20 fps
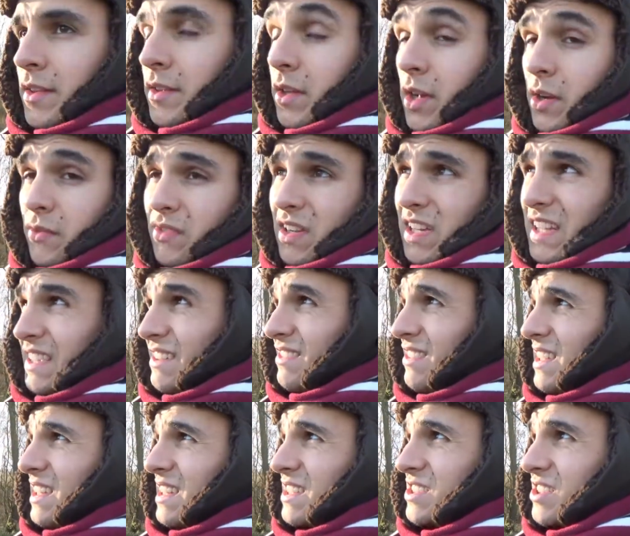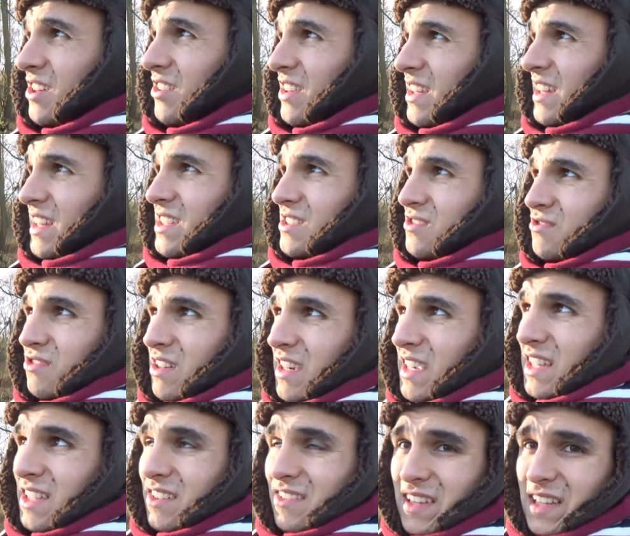Now, I'm really, really sorry, it is
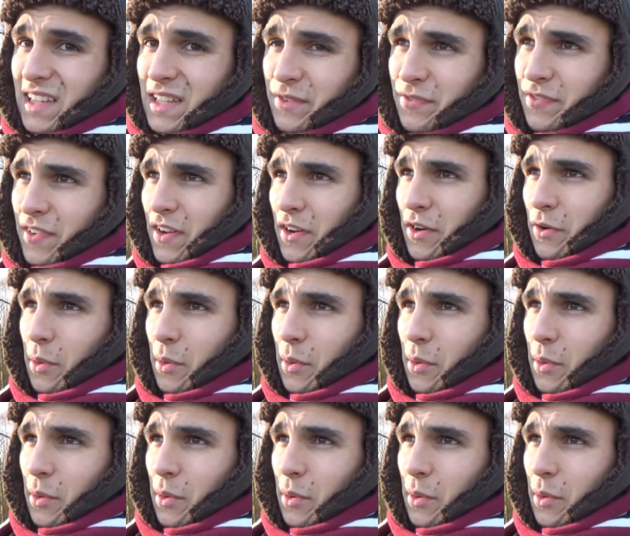really, really far